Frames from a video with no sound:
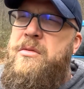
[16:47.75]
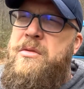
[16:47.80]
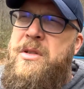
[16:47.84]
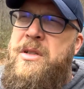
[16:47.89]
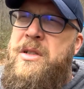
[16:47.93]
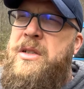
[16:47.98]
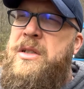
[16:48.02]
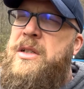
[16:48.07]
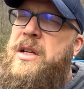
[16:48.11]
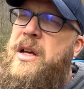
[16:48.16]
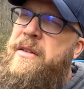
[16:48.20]

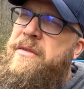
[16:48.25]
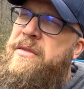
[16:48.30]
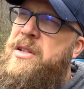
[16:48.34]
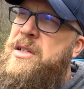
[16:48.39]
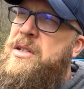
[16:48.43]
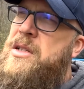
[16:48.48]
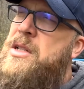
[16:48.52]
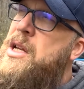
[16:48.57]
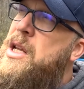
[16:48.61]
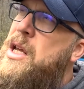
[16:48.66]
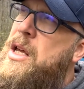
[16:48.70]

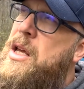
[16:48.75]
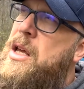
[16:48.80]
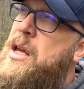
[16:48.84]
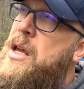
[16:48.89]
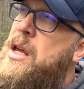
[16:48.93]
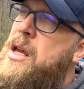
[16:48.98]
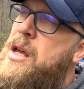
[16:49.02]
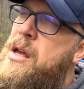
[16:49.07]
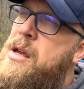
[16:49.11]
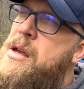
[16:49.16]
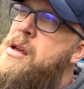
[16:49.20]

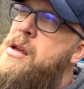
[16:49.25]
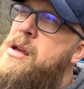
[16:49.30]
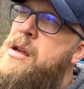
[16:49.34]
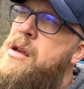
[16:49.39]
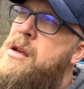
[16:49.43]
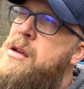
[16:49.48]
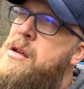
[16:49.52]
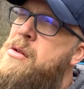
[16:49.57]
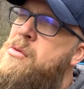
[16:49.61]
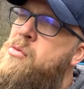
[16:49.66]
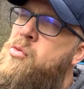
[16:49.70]

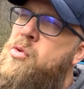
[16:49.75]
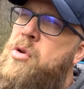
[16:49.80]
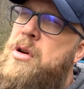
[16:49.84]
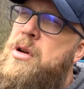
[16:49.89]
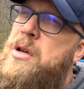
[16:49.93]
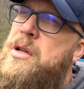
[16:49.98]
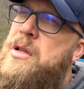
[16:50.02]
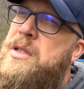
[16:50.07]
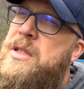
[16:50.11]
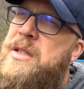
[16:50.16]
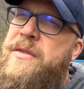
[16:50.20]

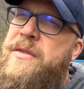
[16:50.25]
71